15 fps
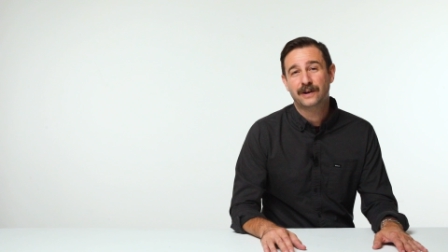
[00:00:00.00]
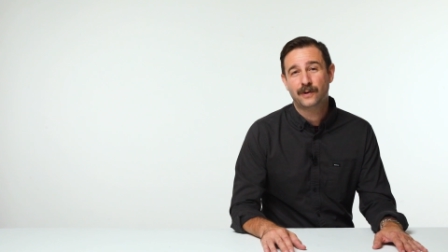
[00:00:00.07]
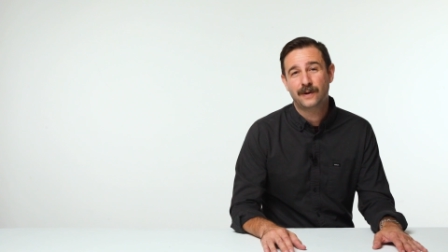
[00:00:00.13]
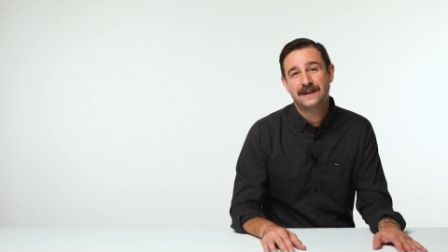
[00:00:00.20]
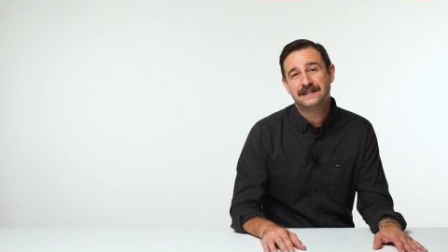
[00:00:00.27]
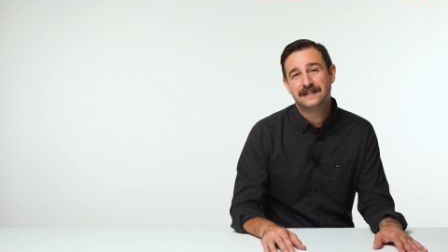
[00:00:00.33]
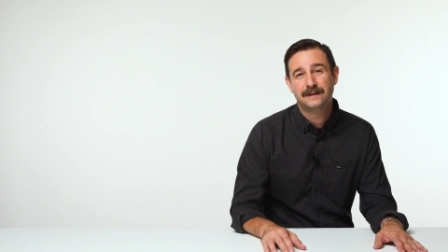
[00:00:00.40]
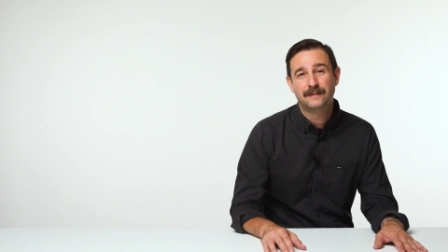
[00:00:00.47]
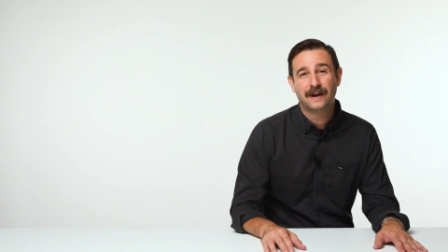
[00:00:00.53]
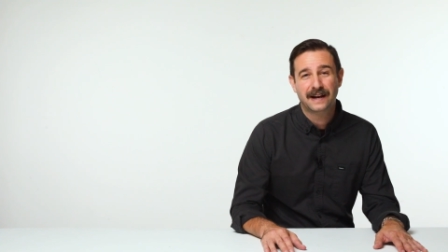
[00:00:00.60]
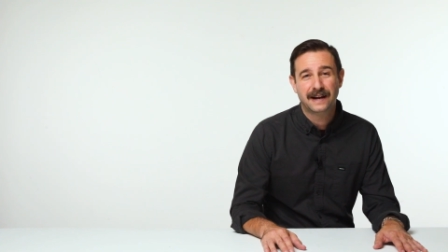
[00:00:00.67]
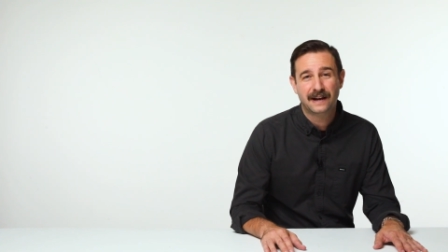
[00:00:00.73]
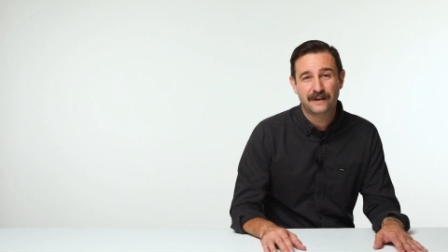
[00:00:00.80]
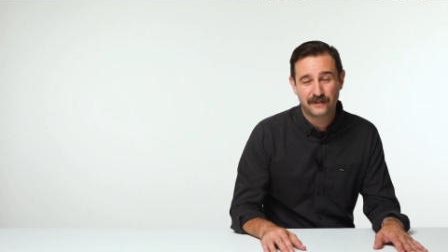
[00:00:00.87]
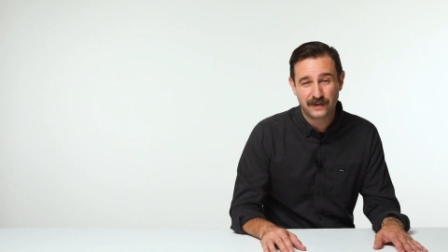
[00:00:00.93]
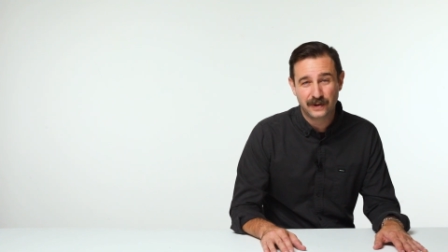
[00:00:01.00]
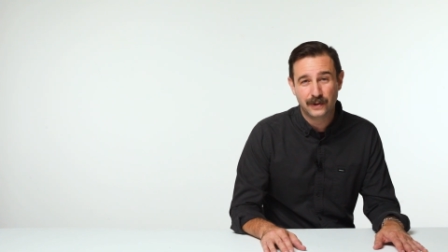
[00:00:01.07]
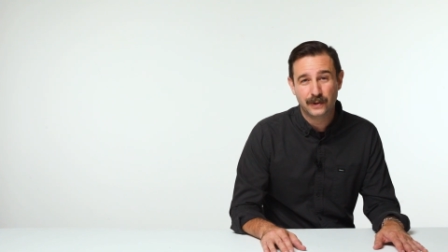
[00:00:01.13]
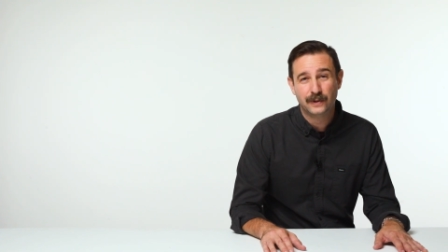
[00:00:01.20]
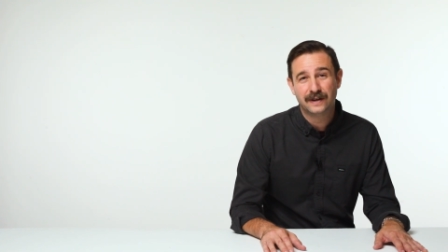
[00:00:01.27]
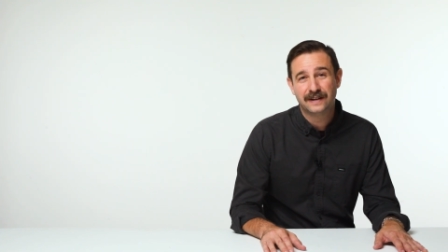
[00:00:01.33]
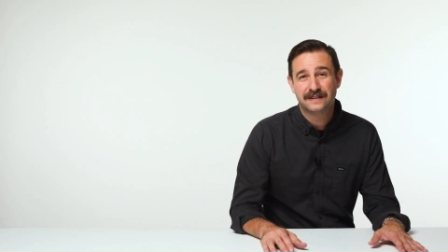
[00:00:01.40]
crazy, but I got a
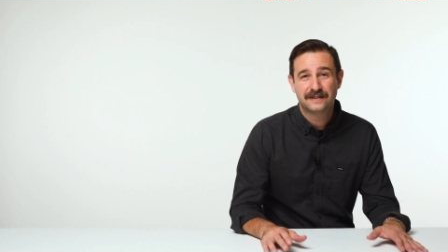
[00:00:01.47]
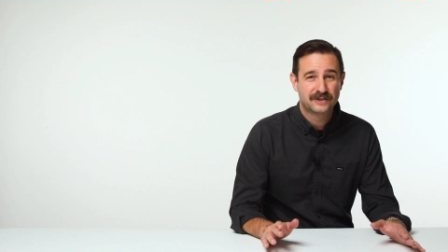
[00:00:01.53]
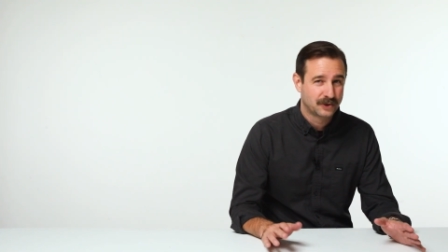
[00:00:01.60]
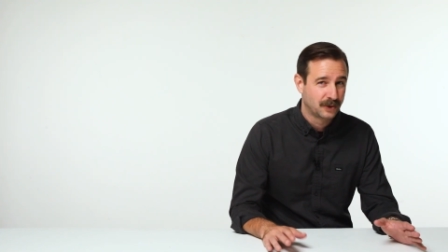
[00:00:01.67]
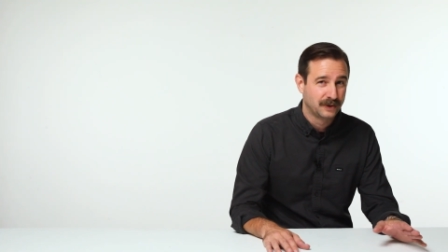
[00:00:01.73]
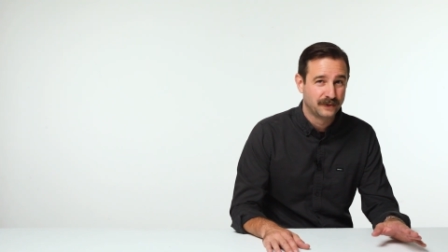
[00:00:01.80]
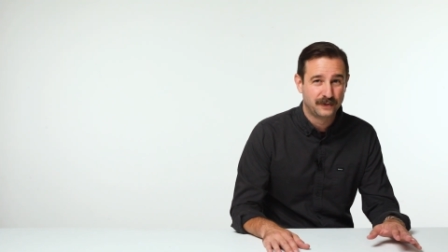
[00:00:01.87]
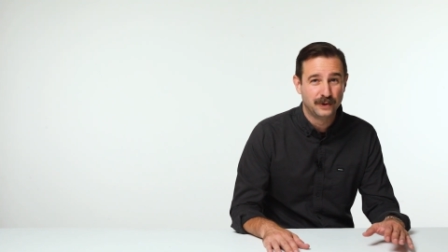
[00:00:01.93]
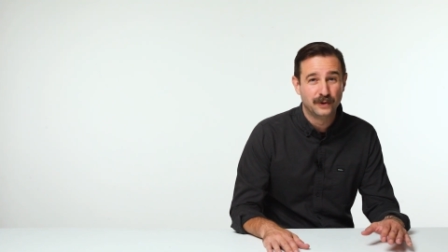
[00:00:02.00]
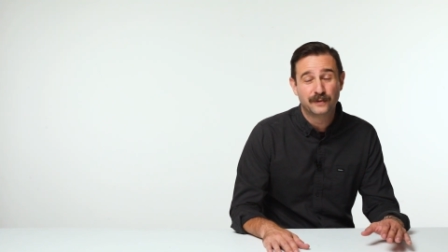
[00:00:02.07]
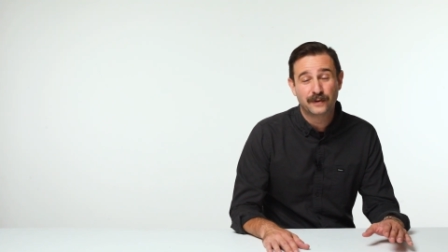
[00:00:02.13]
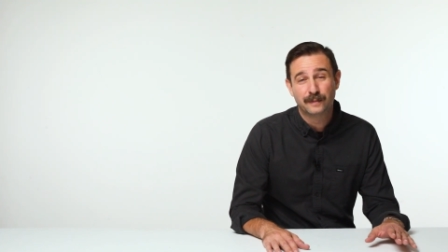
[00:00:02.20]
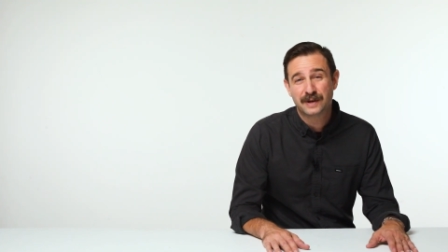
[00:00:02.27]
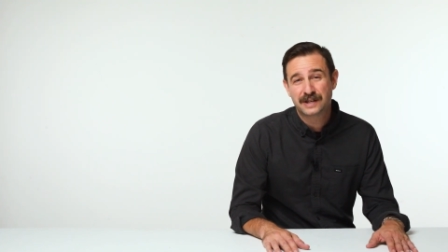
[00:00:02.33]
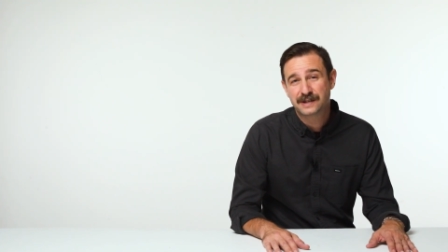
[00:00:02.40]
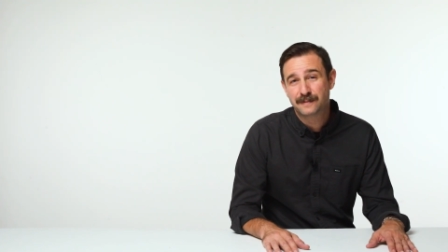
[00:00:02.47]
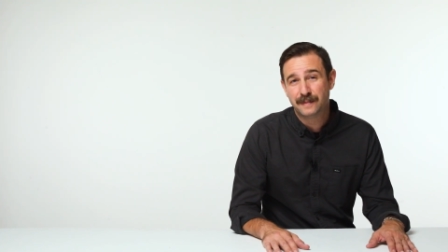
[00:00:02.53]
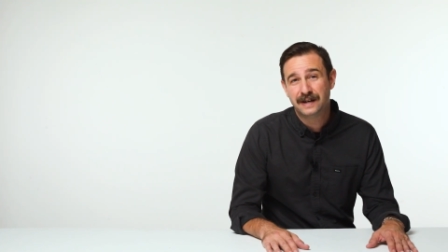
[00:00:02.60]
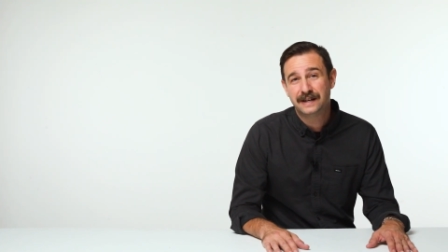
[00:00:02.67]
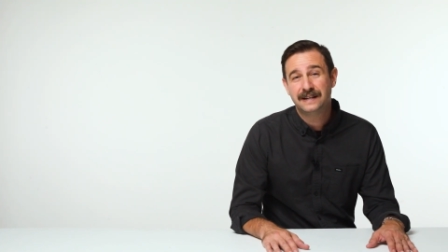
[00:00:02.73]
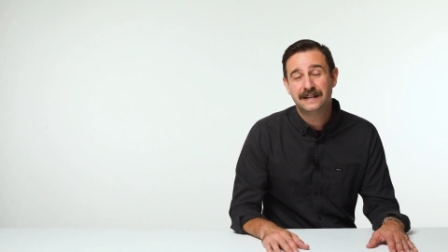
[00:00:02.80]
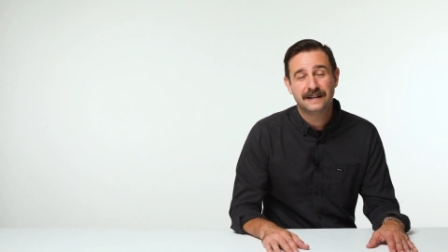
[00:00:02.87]
few and sold a few for a bunch of
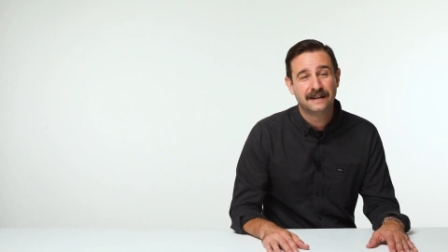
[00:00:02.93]
money.